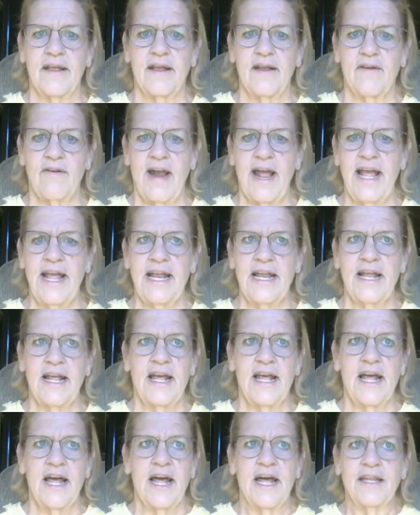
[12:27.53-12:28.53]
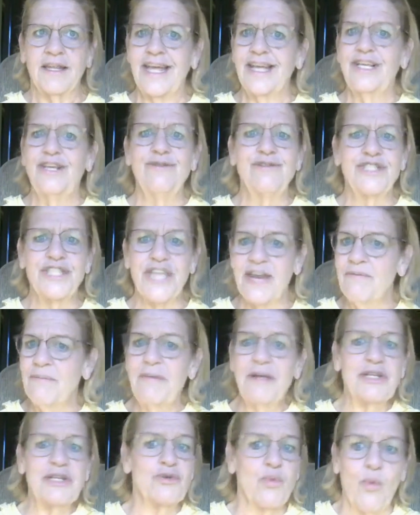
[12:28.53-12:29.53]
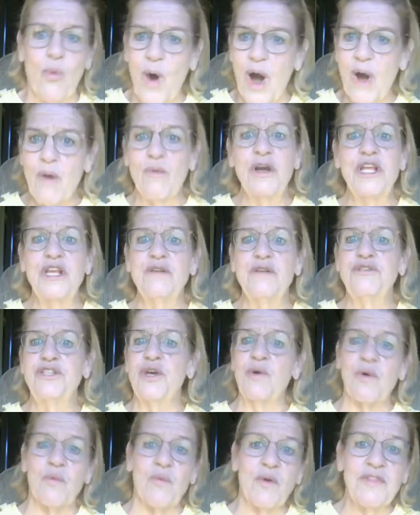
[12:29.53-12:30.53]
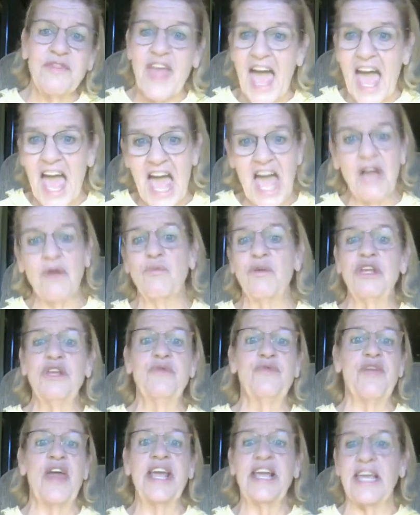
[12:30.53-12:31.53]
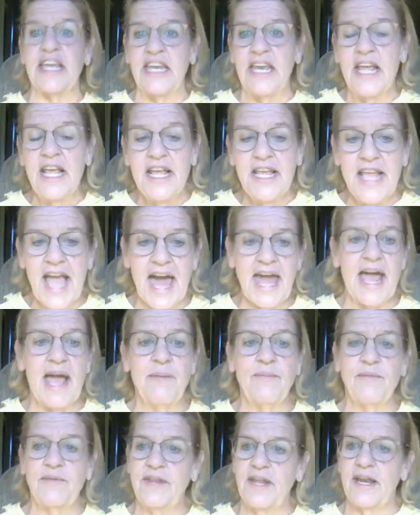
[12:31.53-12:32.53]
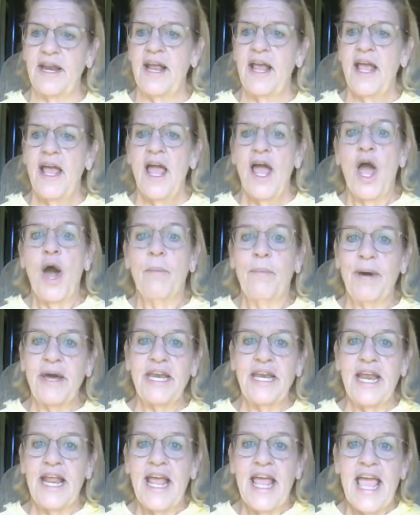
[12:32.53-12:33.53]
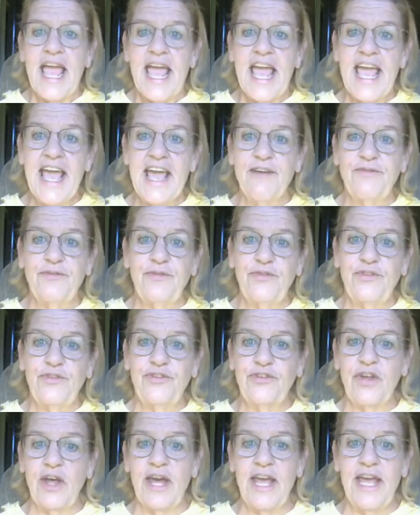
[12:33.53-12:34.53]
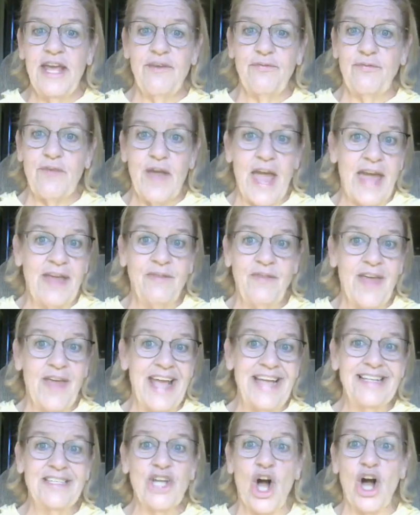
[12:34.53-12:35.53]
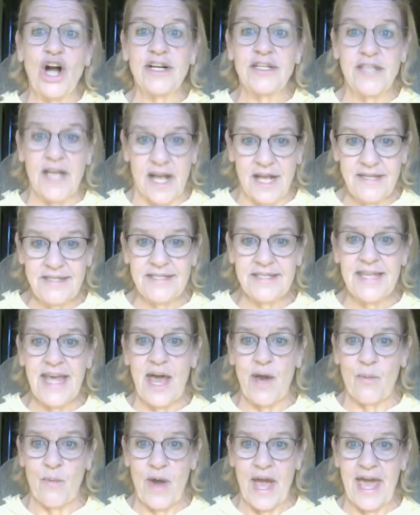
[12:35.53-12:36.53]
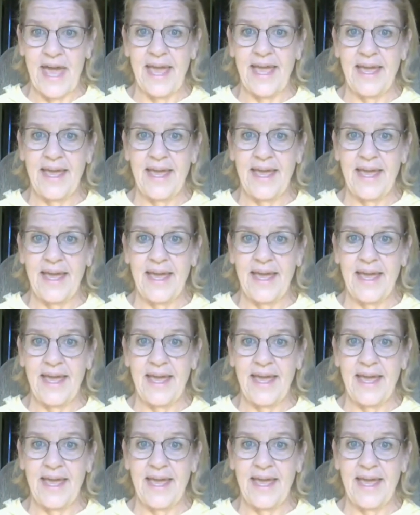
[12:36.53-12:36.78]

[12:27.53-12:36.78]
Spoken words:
Right? Like, you son of a bitch, what were you doing? What the heck were you thinking? Yeah, but if they talk to us that way,